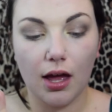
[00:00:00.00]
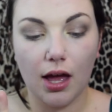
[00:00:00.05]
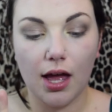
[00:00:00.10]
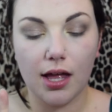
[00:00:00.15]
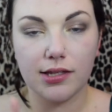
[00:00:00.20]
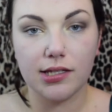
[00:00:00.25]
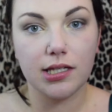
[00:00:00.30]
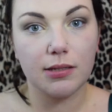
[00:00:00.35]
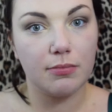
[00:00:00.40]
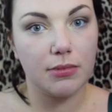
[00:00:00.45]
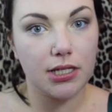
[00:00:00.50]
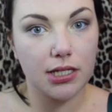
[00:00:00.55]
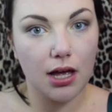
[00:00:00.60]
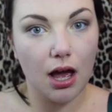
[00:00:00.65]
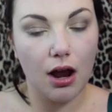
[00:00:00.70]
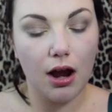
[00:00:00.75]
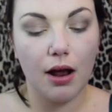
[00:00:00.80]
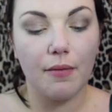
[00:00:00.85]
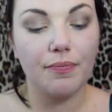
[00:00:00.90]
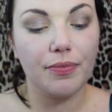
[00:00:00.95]
and some
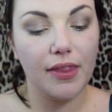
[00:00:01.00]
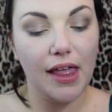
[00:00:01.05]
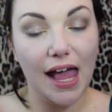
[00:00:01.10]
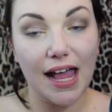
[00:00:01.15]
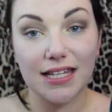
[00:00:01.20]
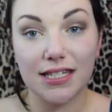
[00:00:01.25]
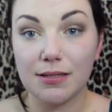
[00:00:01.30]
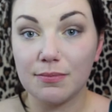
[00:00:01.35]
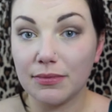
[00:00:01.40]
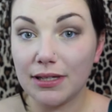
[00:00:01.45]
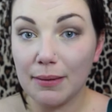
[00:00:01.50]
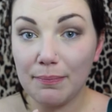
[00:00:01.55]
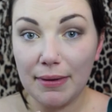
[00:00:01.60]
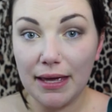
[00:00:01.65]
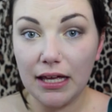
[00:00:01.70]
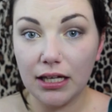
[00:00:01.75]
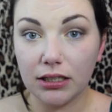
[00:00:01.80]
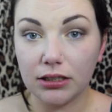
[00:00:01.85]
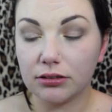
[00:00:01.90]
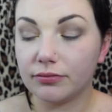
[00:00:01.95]
mascara and some
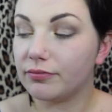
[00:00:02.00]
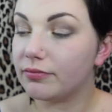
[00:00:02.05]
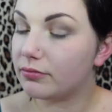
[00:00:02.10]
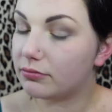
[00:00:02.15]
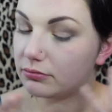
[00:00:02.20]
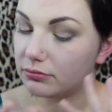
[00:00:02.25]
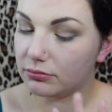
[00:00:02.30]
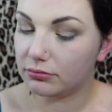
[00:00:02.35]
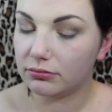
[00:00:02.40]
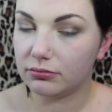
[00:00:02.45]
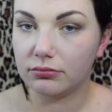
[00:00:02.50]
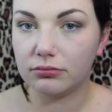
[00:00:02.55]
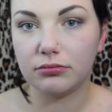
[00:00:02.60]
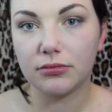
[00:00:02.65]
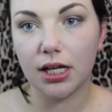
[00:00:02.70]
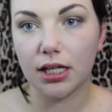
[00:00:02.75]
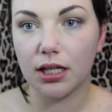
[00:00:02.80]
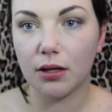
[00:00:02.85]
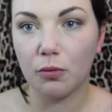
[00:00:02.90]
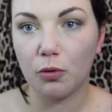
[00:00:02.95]
lippy,
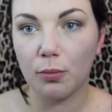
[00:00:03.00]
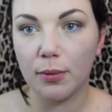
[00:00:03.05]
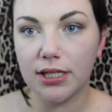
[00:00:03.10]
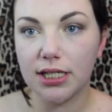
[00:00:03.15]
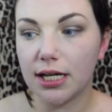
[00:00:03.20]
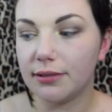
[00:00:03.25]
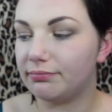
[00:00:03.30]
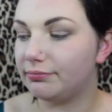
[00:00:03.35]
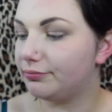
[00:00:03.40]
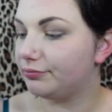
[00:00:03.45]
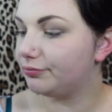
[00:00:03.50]
and then we'll be done.